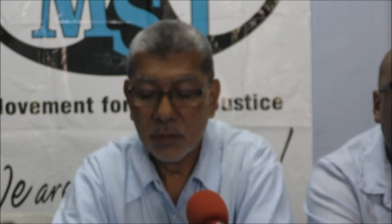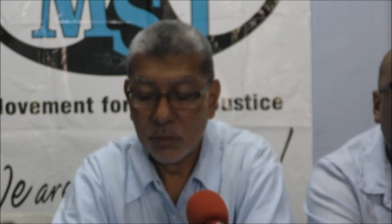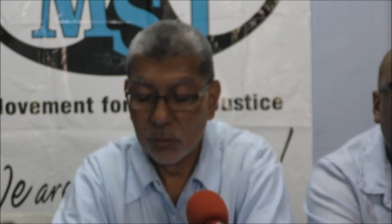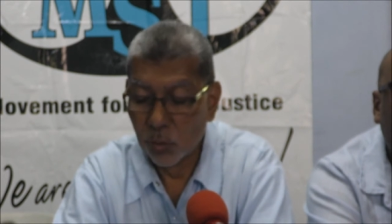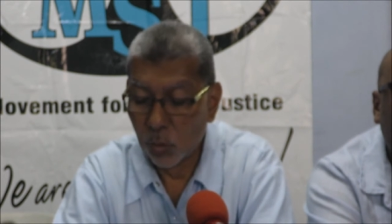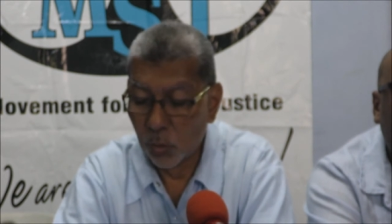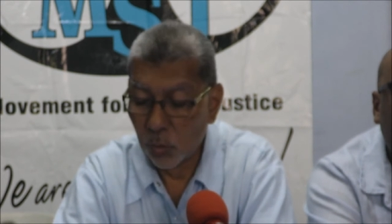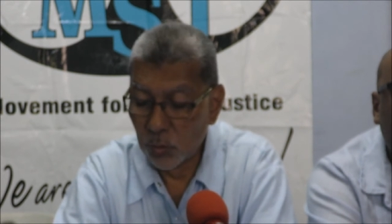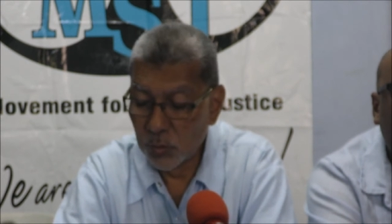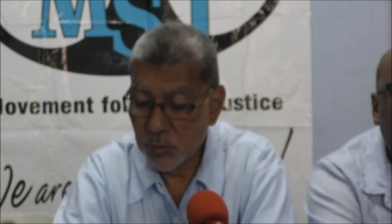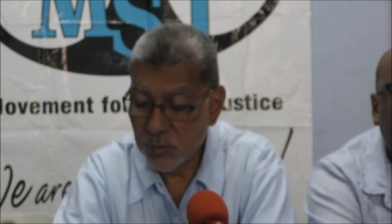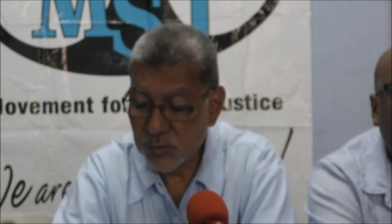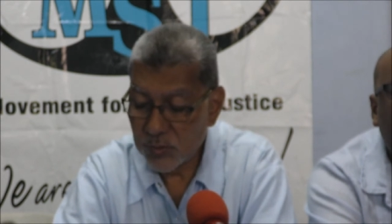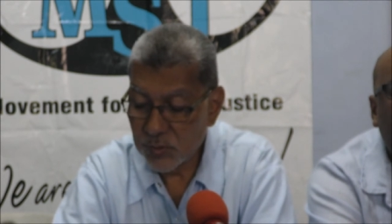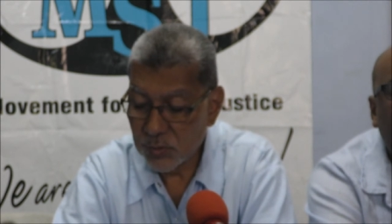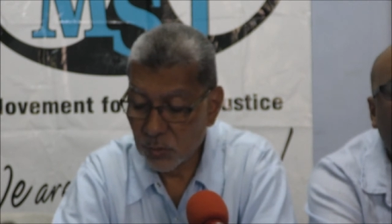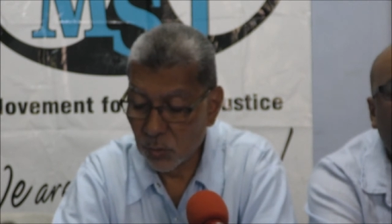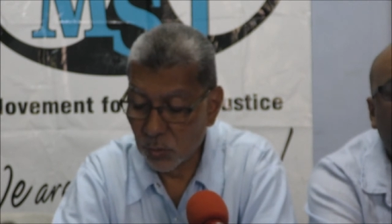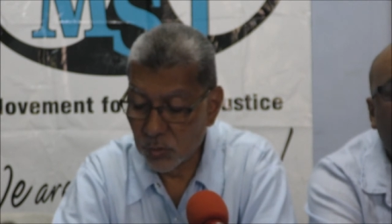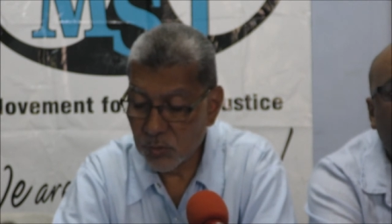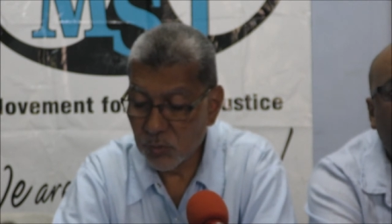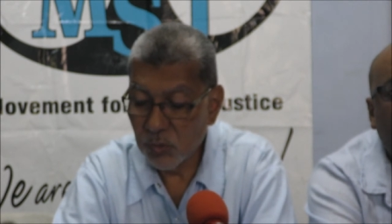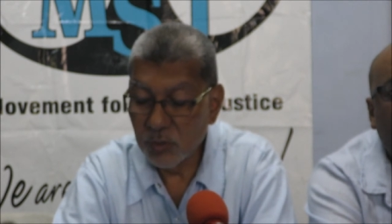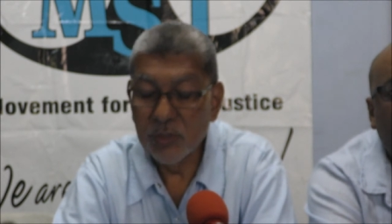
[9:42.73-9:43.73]
those,
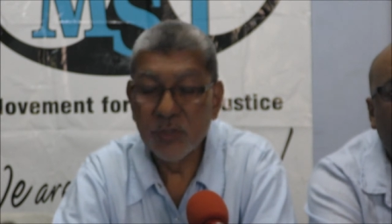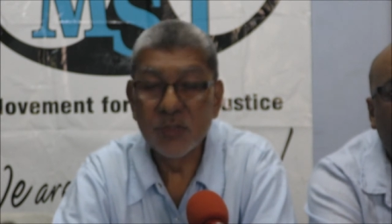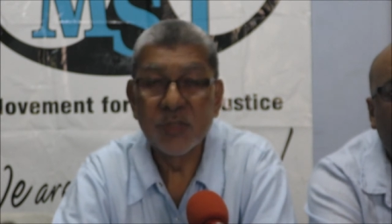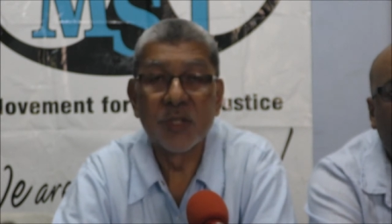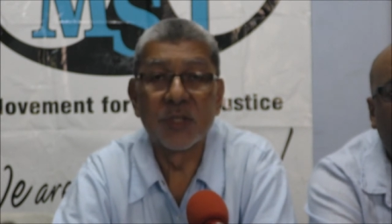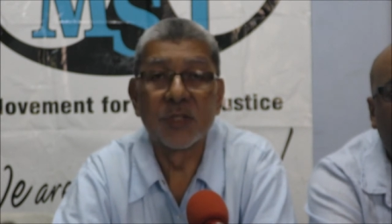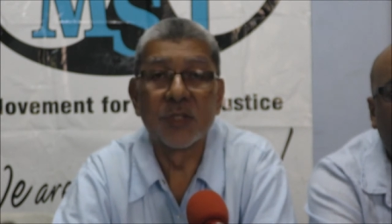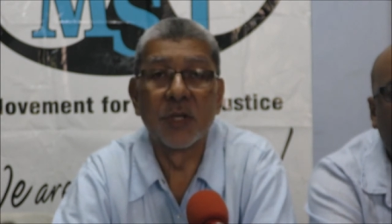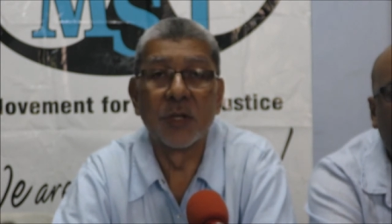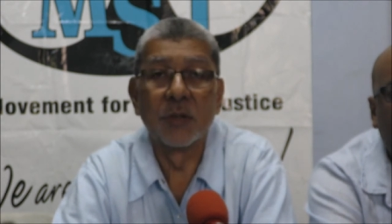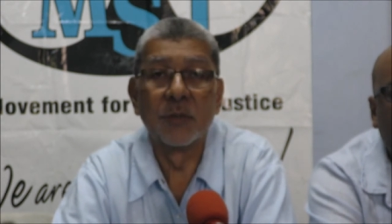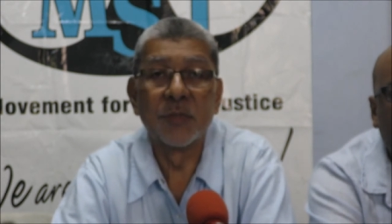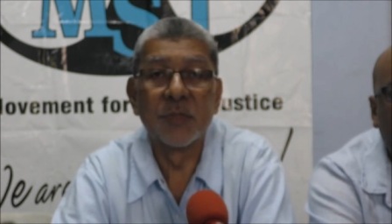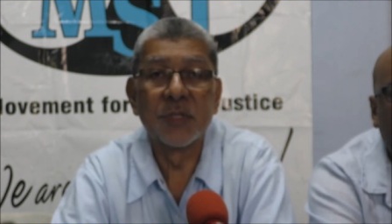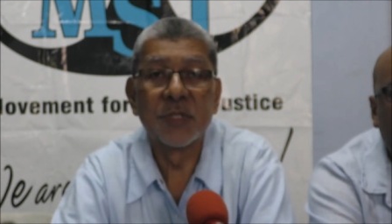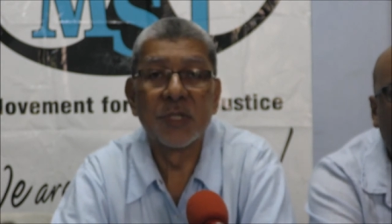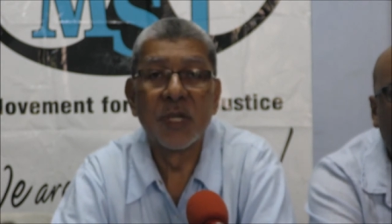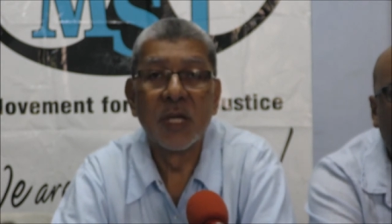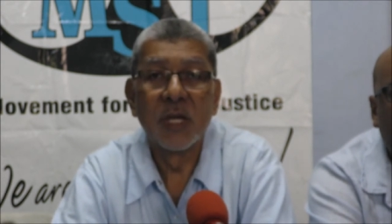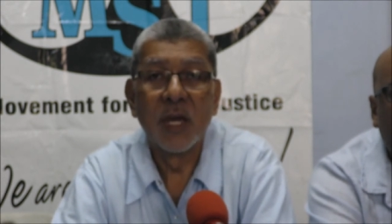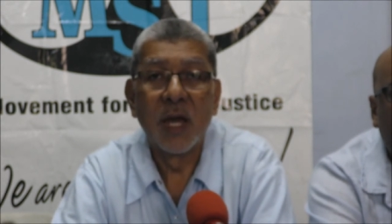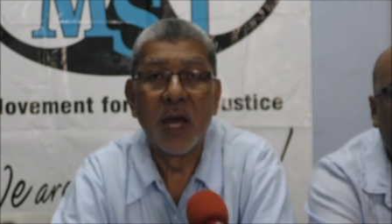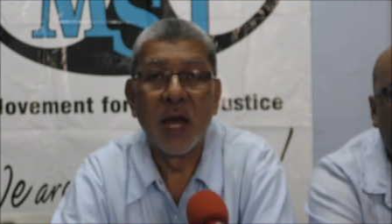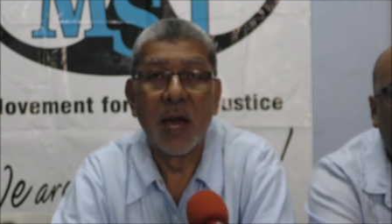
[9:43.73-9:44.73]
those
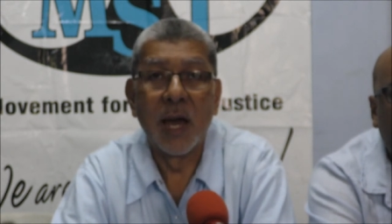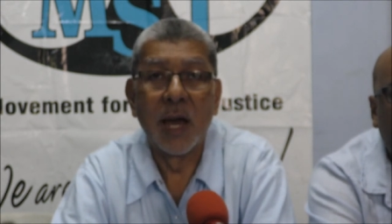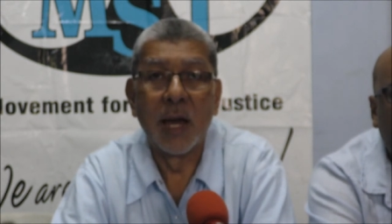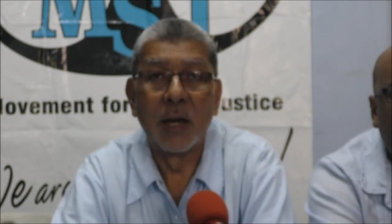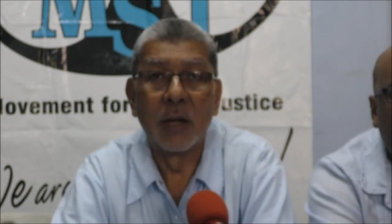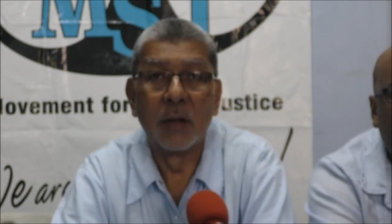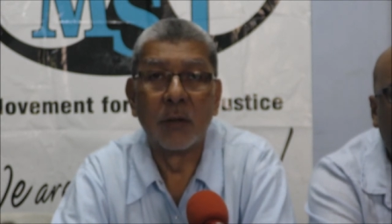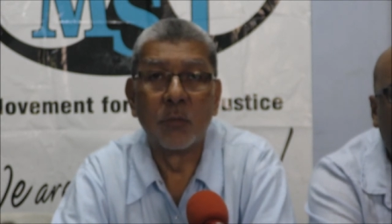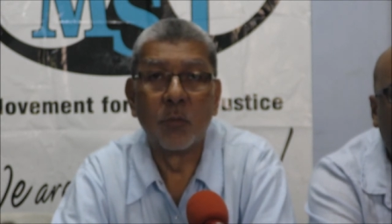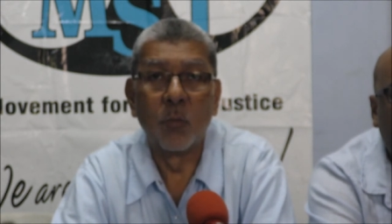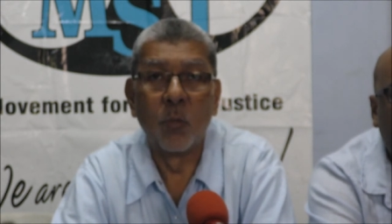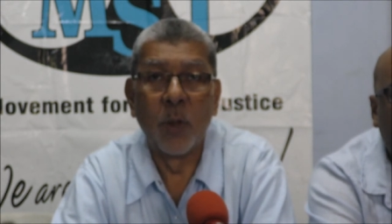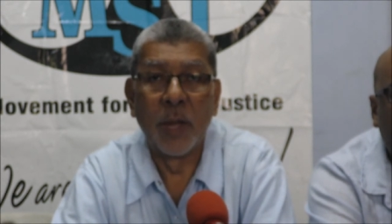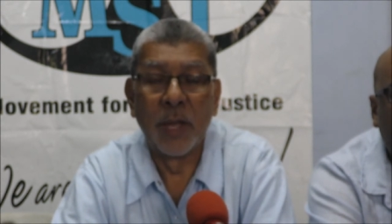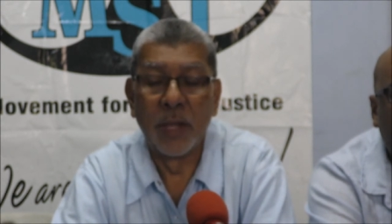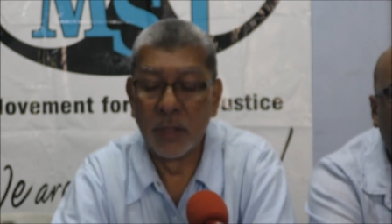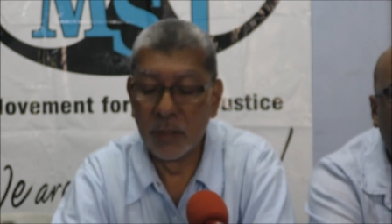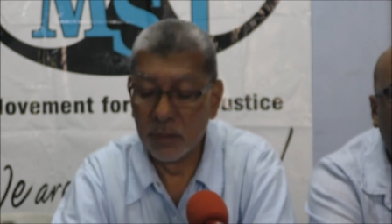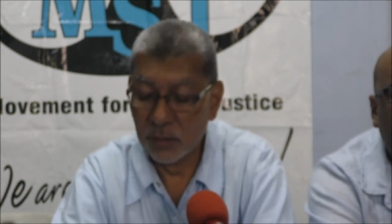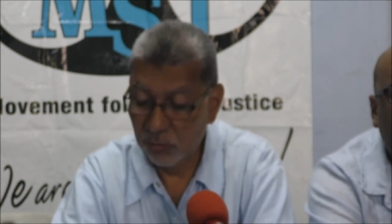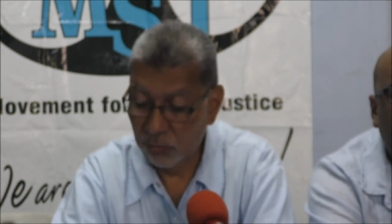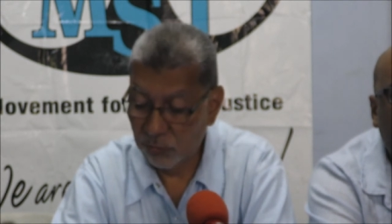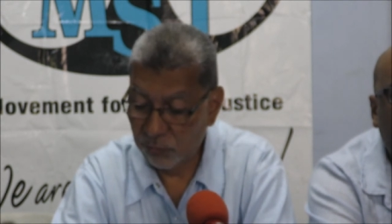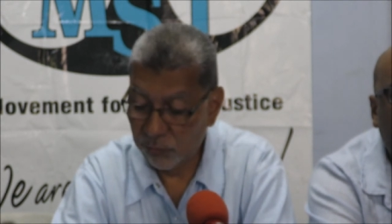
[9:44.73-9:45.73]
criticisms are
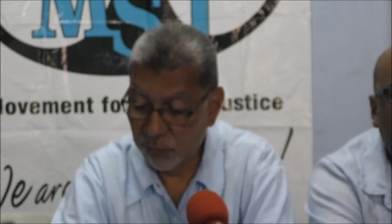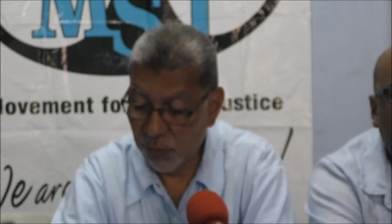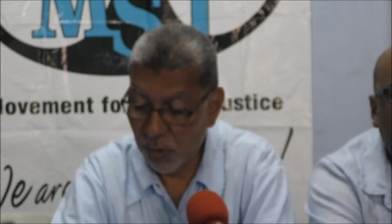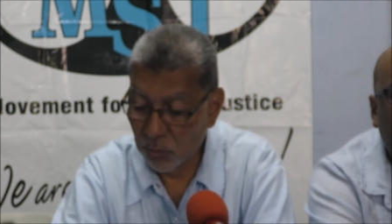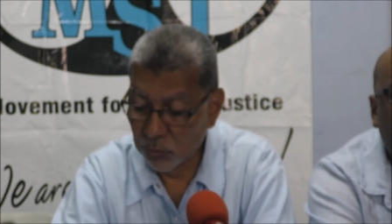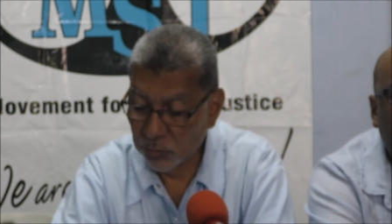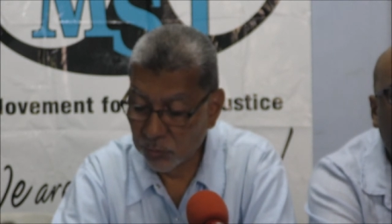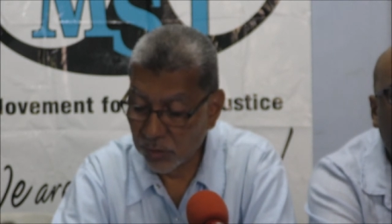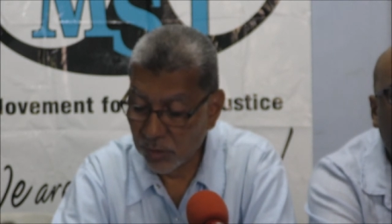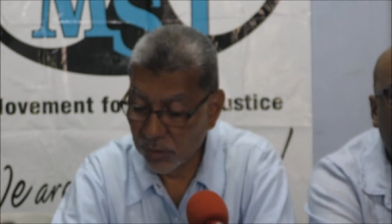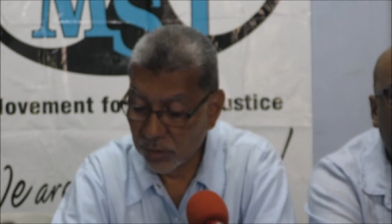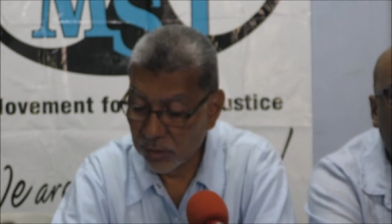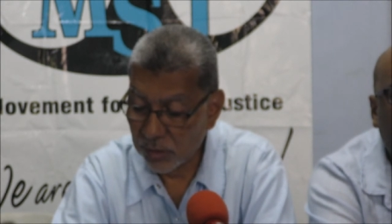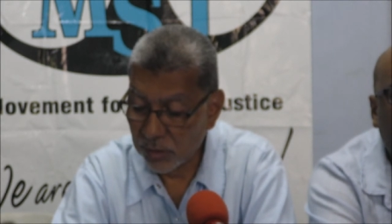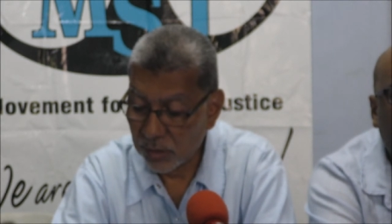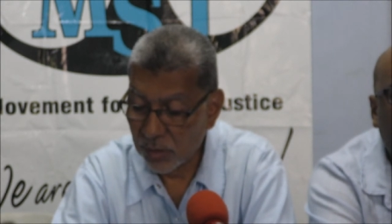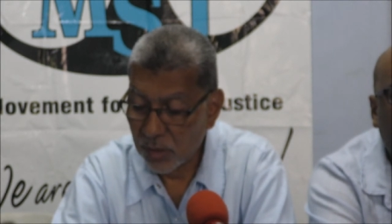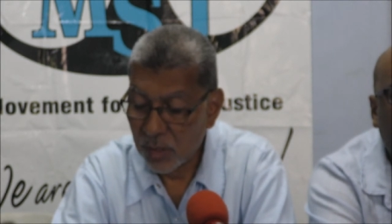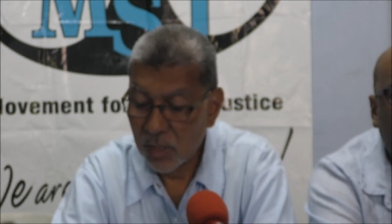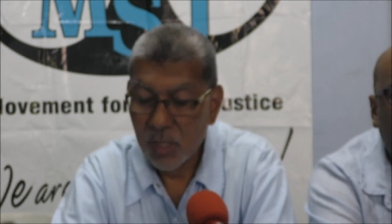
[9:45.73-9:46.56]
well founded